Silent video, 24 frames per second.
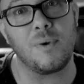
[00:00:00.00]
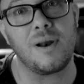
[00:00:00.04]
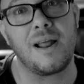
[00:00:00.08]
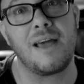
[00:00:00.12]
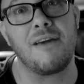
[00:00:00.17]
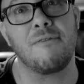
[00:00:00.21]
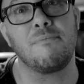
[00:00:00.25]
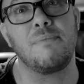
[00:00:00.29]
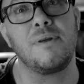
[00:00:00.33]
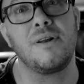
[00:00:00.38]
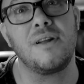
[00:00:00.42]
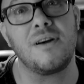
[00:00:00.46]
I
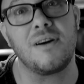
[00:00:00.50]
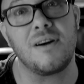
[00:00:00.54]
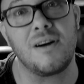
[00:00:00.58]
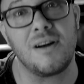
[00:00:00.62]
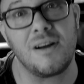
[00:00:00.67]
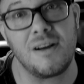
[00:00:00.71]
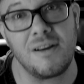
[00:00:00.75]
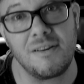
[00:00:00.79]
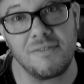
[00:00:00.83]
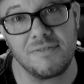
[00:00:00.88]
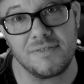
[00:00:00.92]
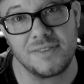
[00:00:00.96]
have been
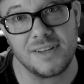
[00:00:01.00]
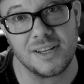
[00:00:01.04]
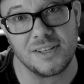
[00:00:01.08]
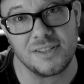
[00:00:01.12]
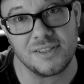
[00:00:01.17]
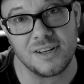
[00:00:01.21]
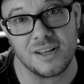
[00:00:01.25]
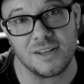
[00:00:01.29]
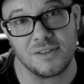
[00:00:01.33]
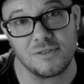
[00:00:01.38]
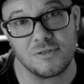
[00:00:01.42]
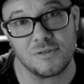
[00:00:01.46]
off
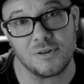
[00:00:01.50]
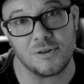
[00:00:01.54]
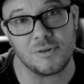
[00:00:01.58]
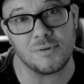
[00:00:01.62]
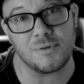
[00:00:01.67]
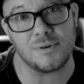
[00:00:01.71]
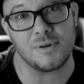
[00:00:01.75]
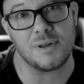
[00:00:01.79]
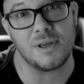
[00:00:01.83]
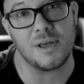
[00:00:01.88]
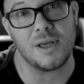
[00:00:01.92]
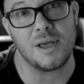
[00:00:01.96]

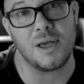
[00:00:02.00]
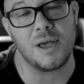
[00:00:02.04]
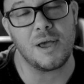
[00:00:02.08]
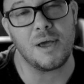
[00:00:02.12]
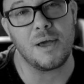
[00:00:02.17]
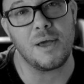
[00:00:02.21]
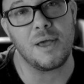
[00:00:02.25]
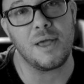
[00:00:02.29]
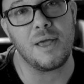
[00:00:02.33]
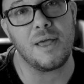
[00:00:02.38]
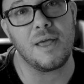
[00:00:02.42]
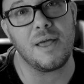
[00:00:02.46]
testosterone
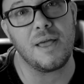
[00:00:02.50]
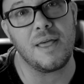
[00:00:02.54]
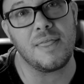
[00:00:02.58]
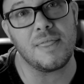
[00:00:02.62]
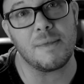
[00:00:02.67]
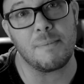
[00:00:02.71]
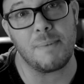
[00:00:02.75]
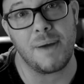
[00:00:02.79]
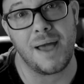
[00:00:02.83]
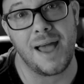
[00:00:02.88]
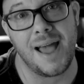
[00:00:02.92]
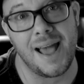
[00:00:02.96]
in
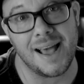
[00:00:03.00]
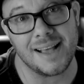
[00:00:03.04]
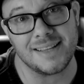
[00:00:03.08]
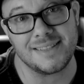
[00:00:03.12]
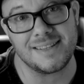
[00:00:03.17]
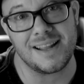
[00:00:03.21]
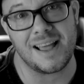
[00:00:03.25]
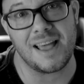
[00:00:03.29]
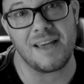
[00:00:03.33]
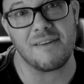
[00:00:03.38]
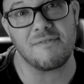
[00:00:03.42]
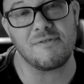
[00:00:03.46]
the
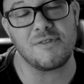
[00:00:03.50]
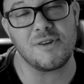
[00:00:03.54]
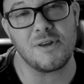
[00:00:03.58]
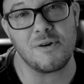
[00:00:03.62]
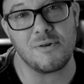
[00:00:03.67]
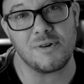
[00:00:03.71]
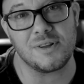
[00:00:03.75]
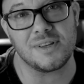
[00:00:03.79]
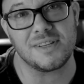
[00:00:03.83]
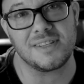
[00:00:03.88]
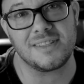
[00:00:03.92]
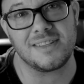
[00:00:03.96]
past, I have
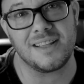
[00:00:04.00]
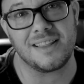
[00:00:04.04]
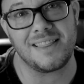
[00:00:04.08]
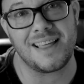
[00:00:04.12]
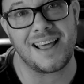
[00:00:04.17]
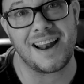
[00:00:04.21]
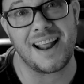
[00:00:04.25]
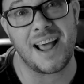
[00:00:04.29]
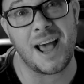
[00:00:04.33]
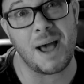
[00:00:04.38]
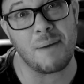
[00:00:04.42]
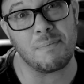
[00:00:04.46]
noticed that
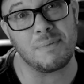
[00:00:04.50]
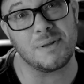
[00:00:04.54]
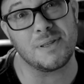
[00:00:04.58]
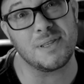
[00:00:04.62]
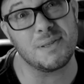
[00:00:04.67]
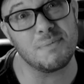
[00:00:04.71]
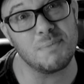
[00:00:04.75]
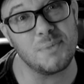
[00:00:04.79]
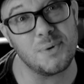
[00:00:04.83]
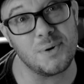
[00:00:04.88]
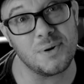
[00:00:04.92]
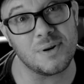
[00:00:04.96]

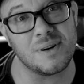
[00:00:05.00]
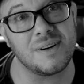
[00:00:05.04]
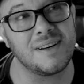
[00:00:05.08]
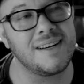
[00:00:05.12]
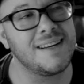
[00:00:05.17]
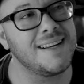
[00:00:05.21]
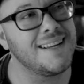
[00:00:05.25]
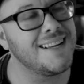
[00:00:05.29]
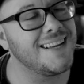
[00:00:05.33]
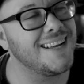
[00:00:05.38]
happens more.